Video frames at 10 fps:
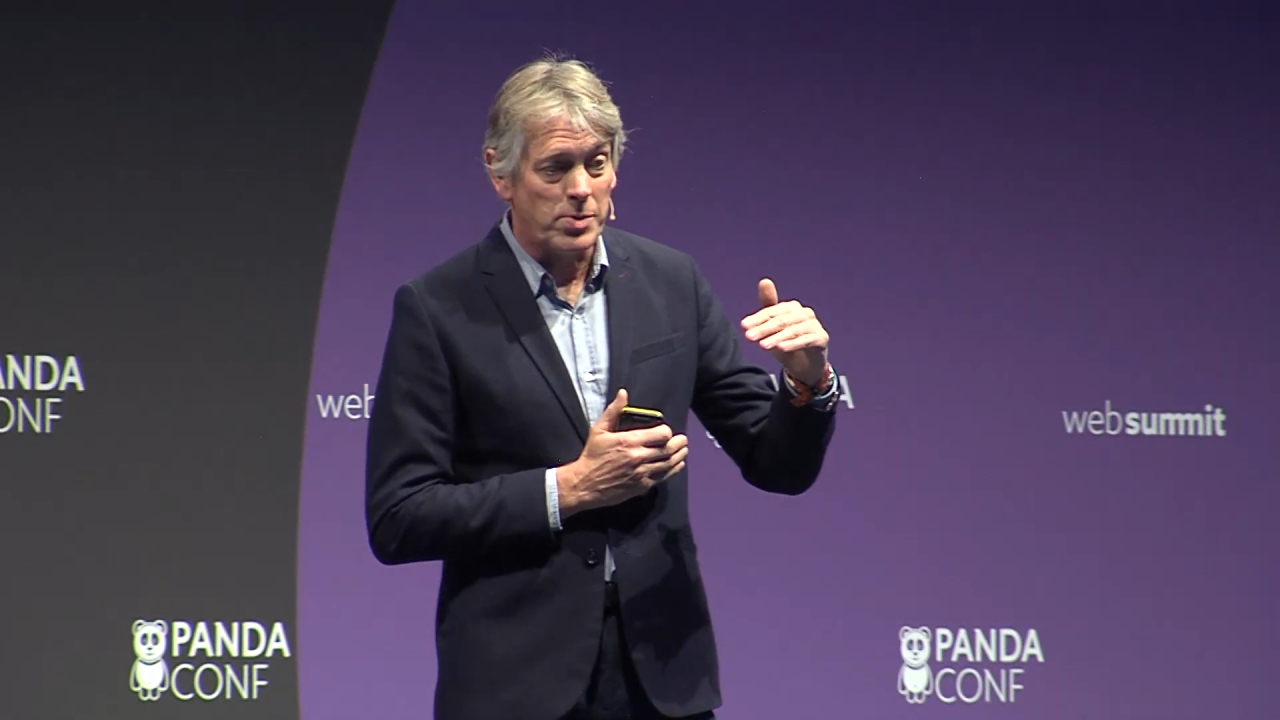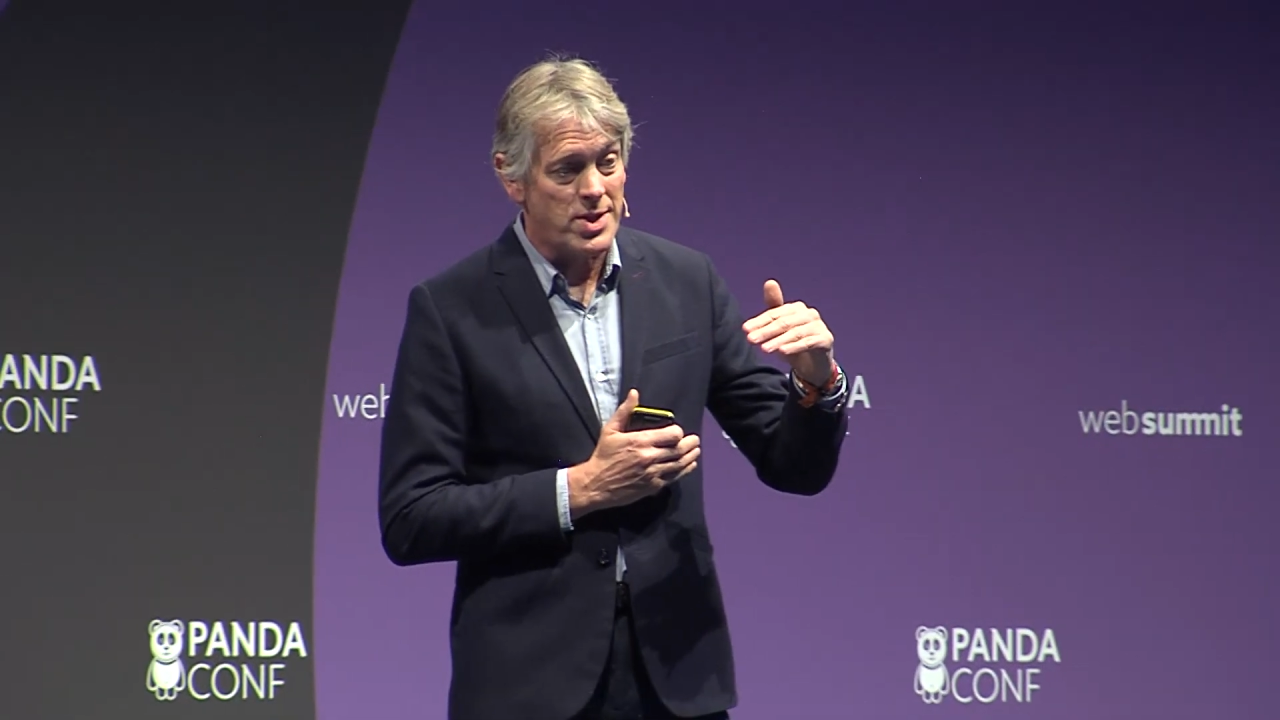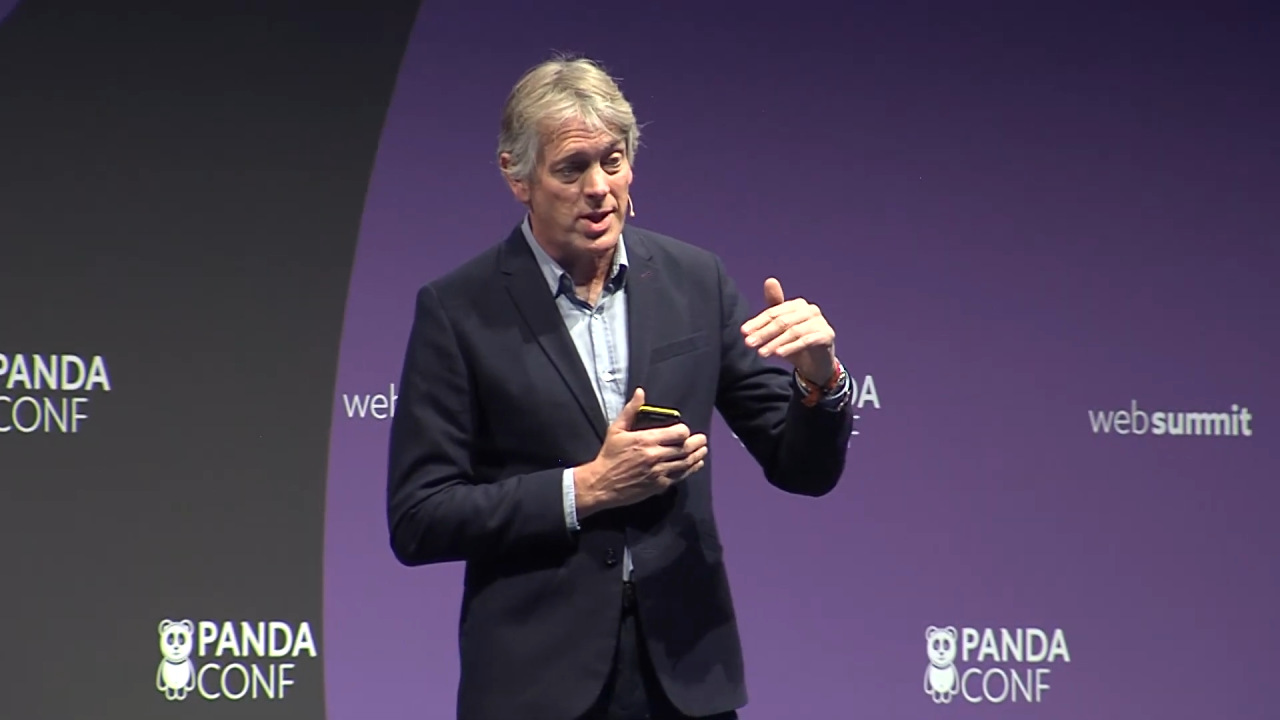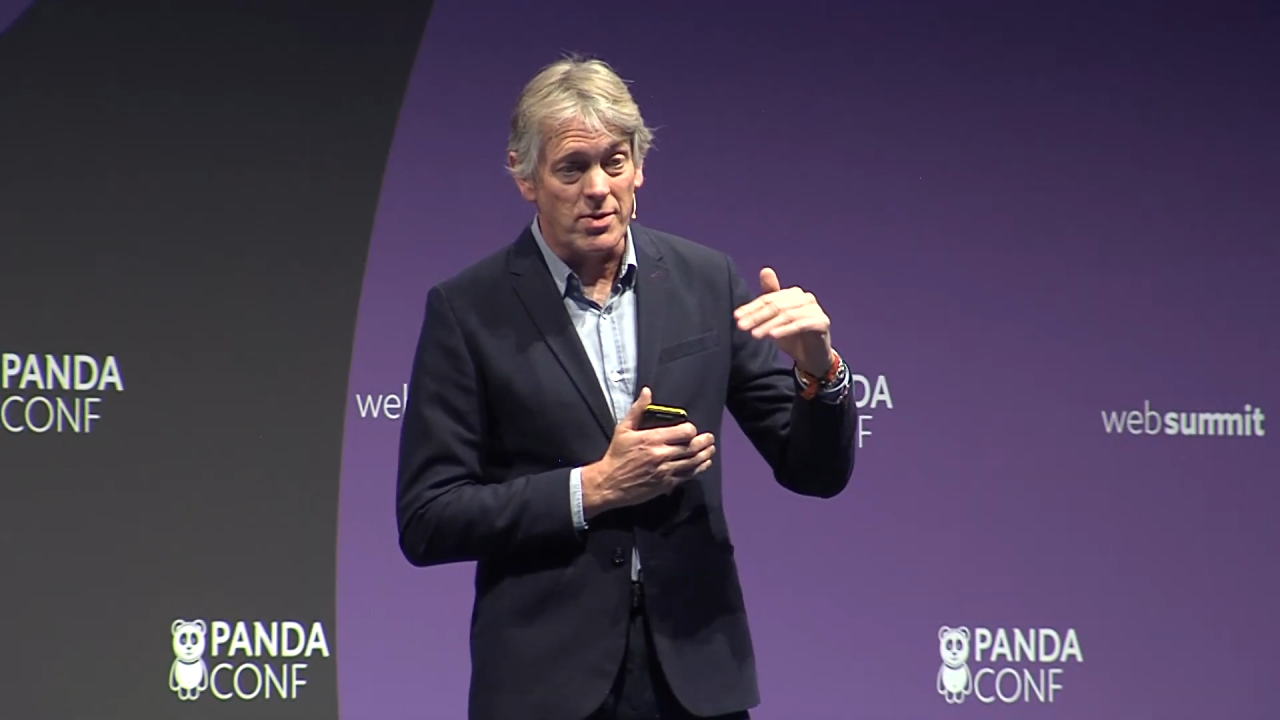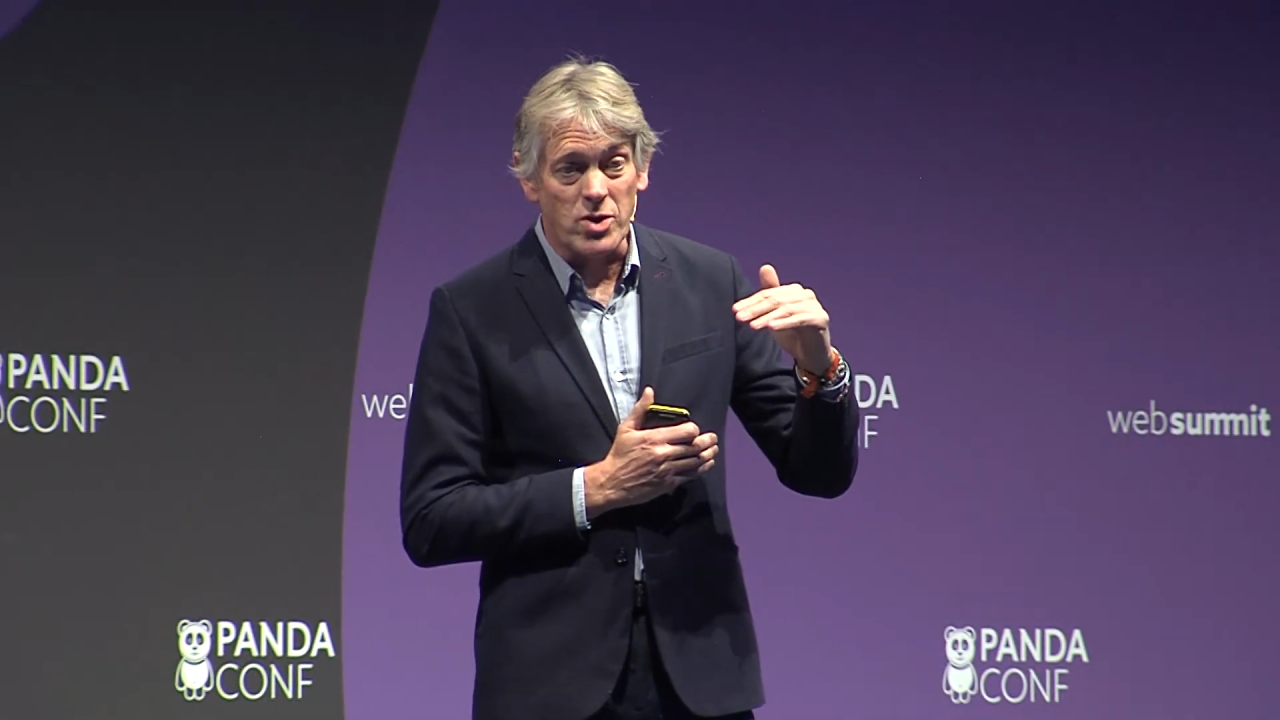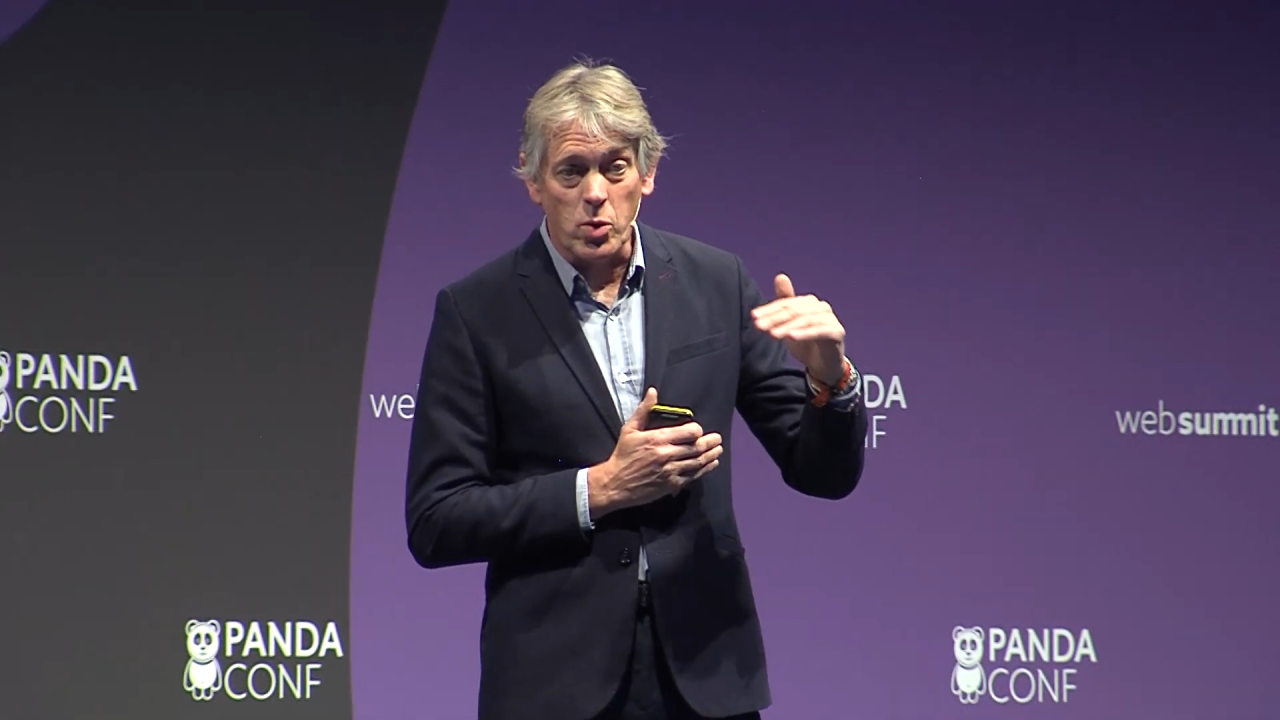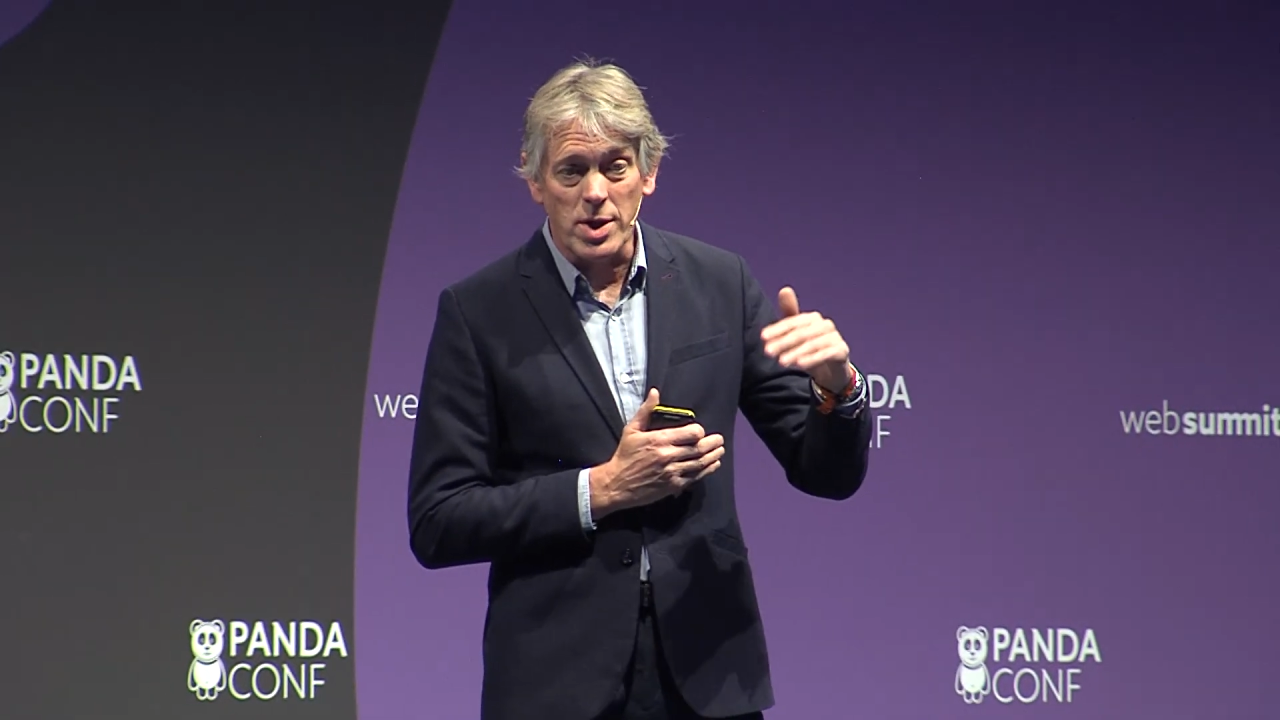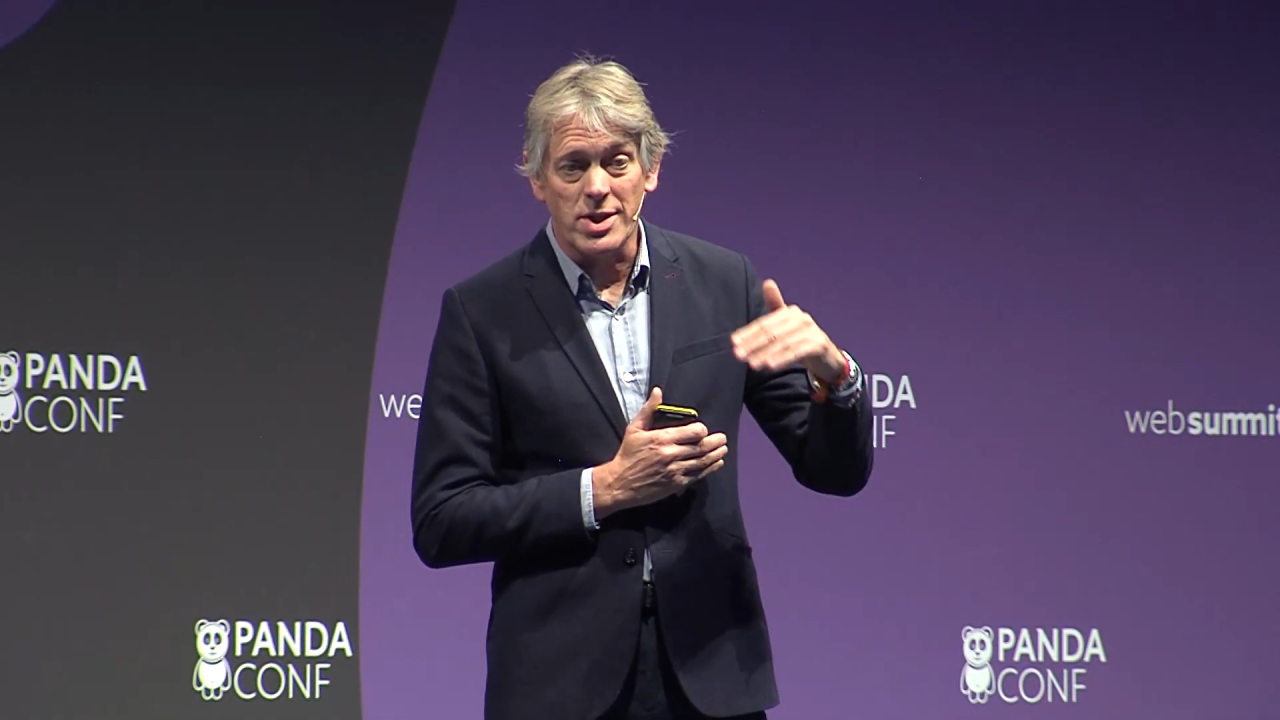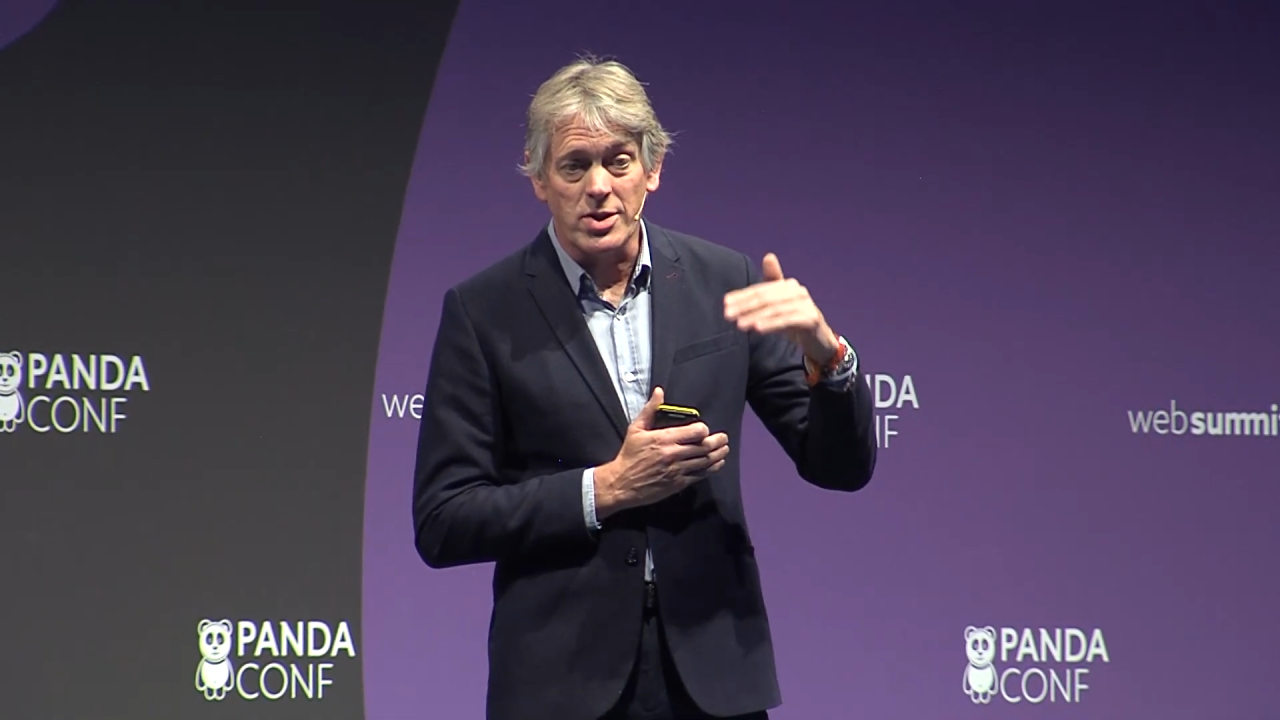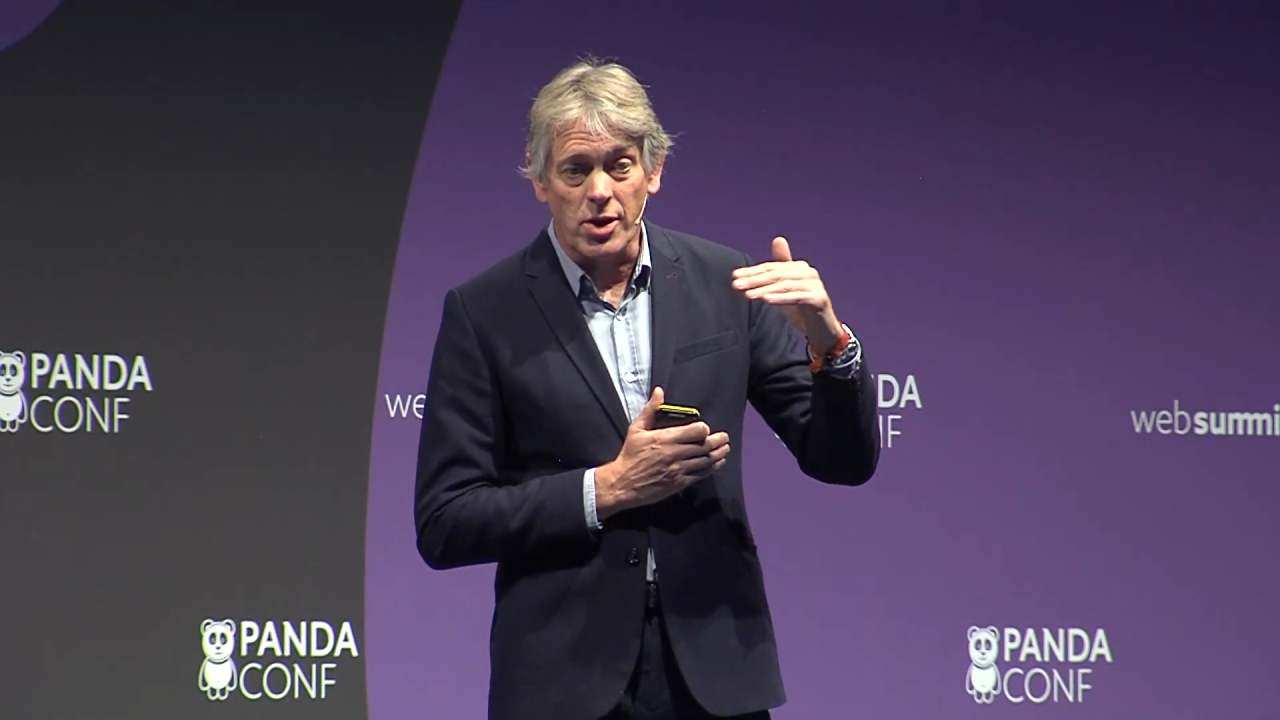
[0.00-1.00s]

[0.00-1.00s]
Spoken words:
save 20 to